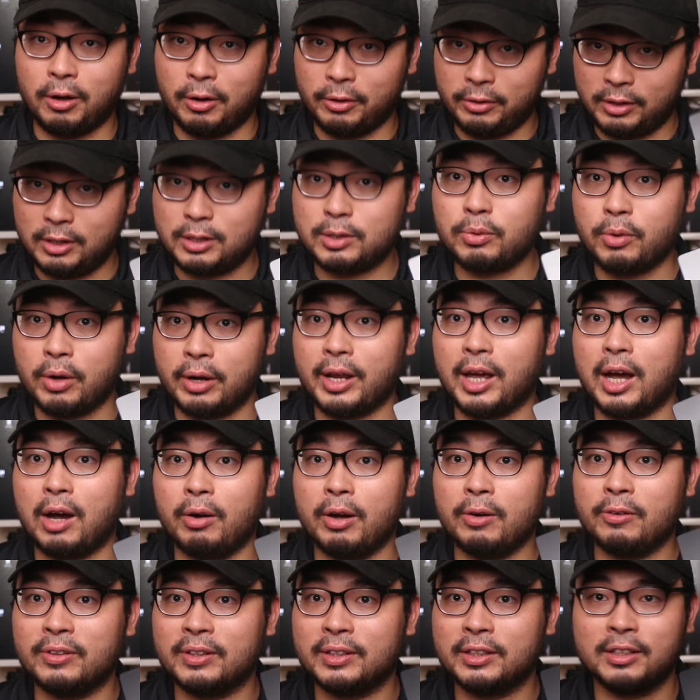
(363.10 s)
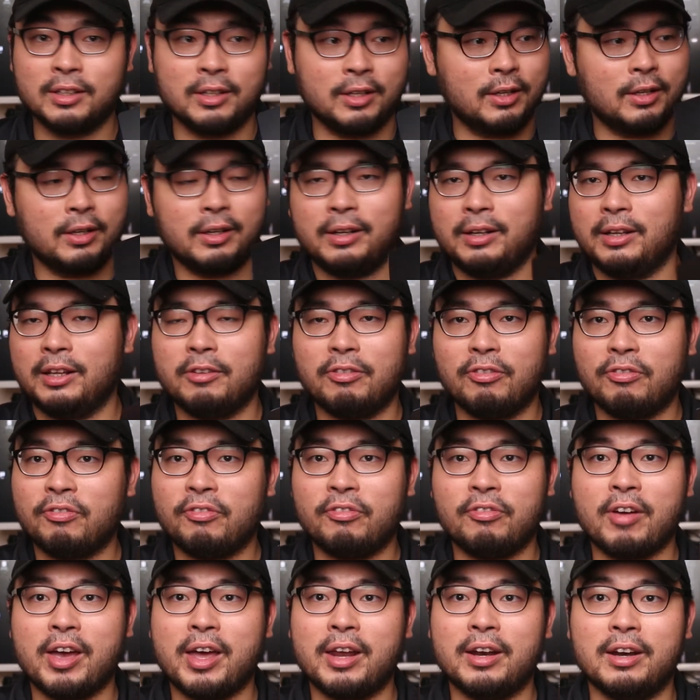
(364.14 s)
On this one, however, the
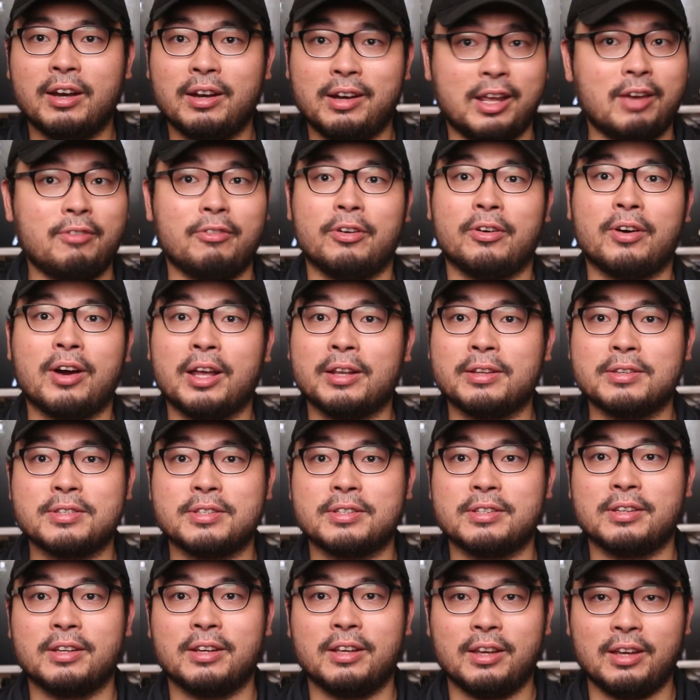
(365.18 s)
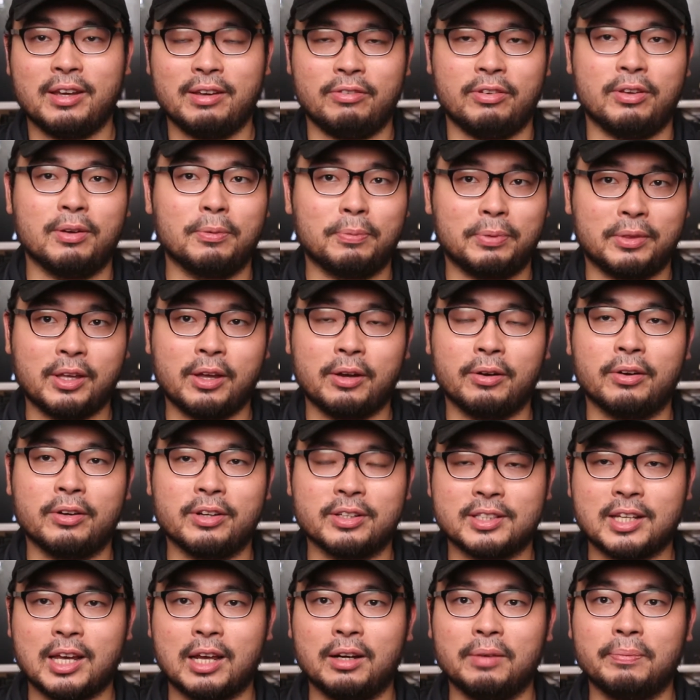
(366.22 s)
fan never runs if you turn on
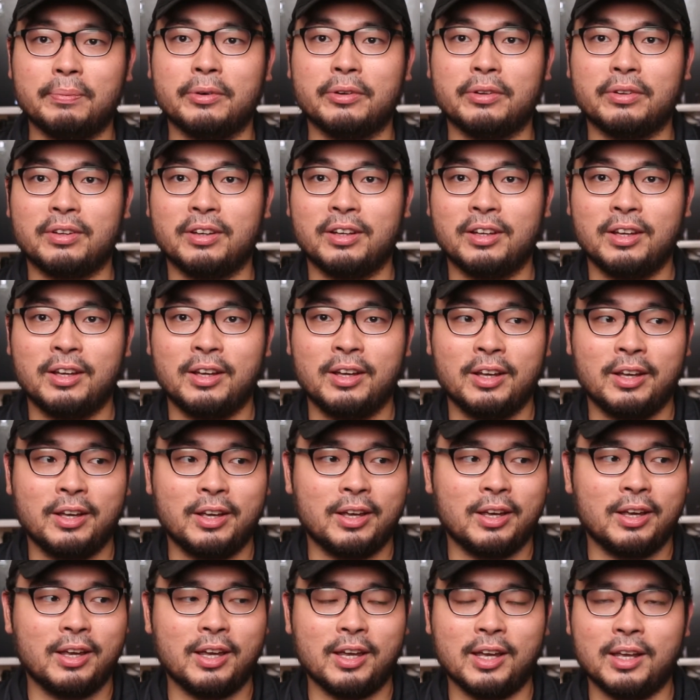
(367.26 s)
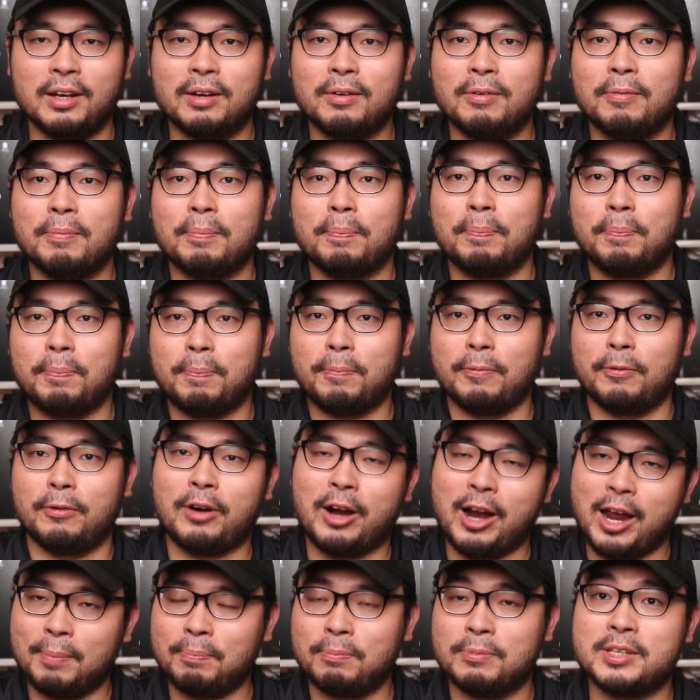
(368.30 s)
the silent mode. It
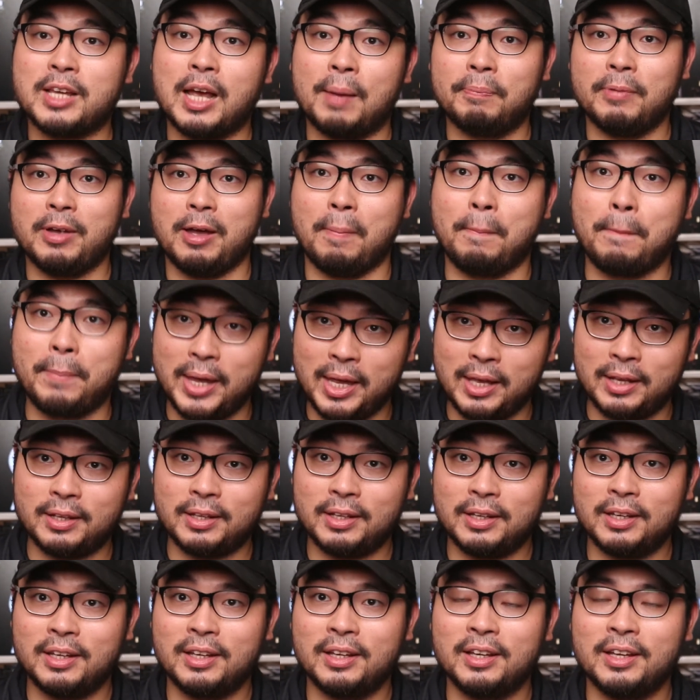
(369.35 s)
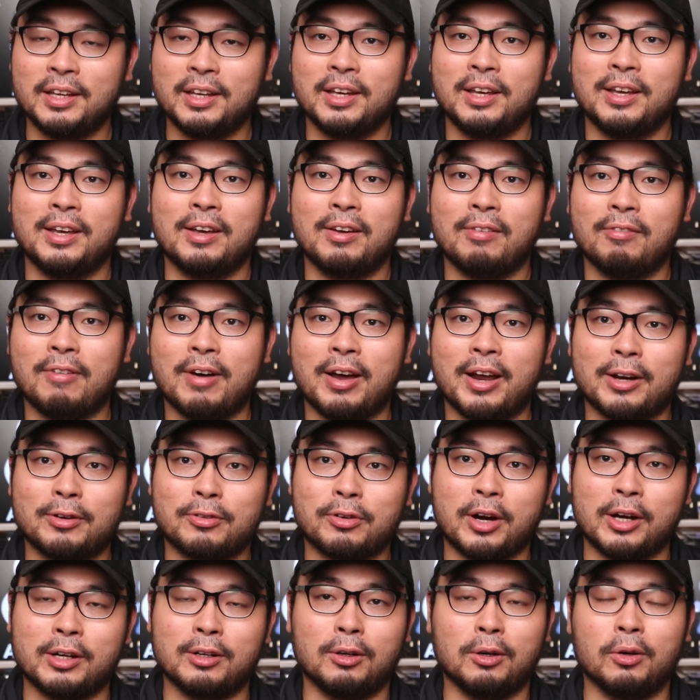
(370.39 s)
ramps up a bit when I
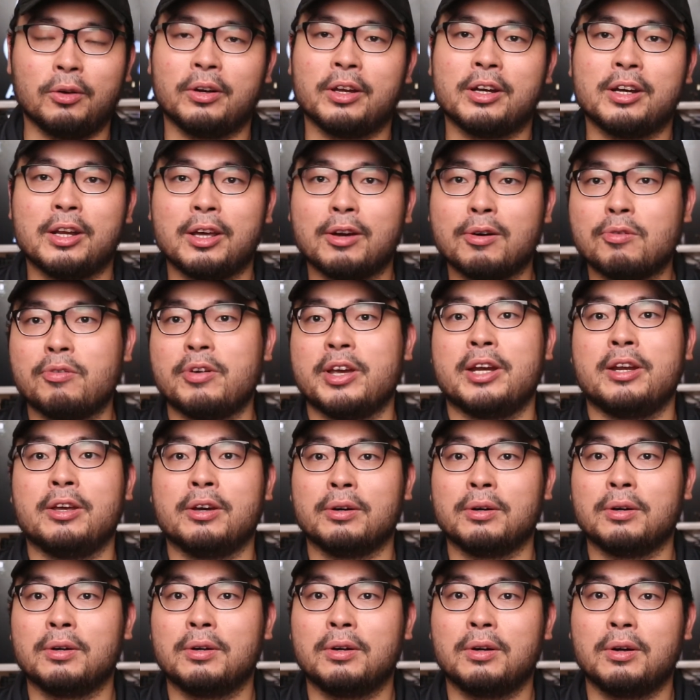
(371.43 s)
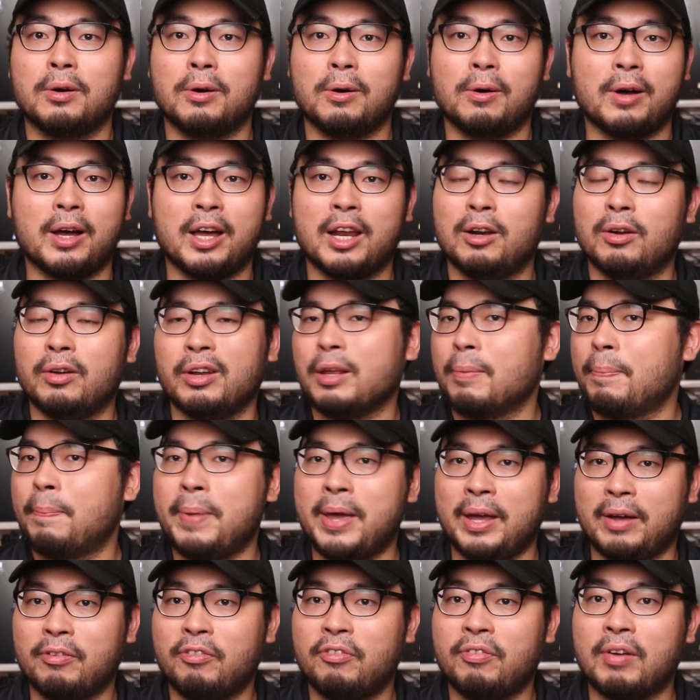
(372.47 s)
try to load a new video or I load a
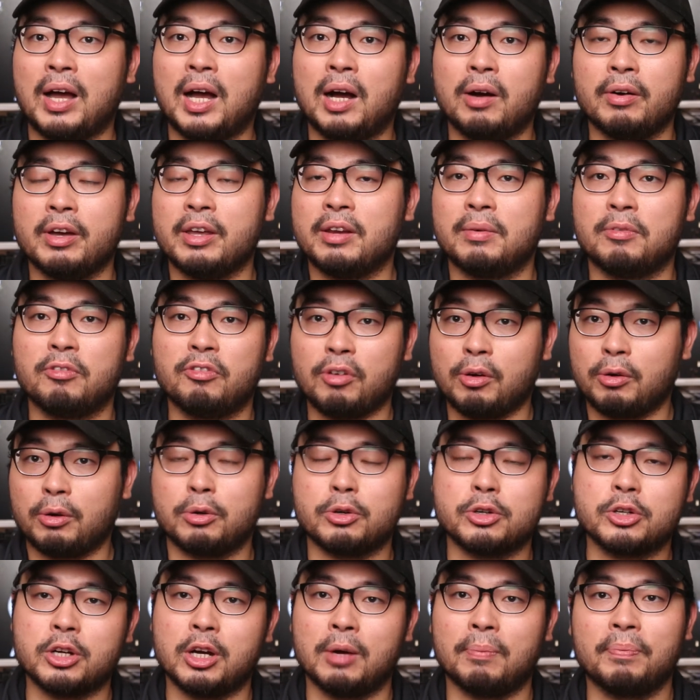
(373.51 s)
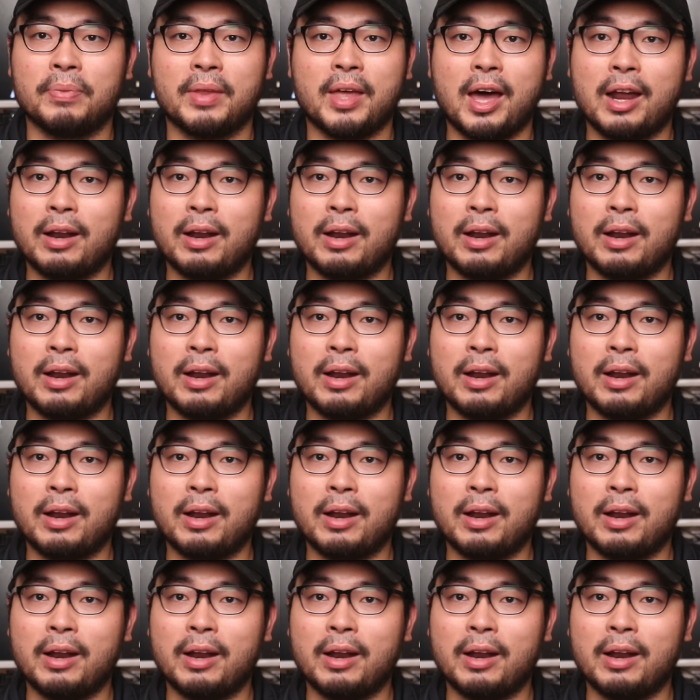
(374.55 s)
big file in Photoshop.